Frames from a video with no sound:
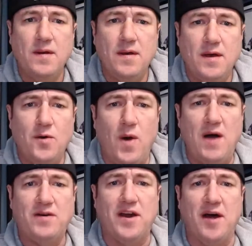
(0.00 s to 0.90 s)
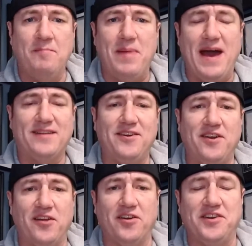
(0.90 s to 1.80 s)
Welcome back to
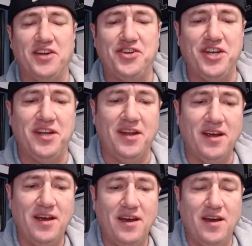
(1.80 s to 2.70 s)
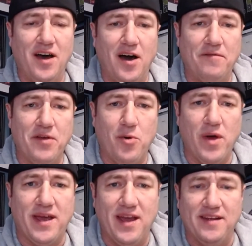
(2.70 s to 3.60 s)
another edition of the
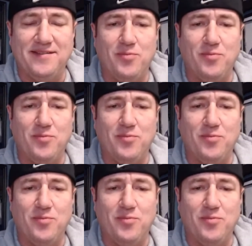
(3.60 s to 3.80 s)
Quick Hits.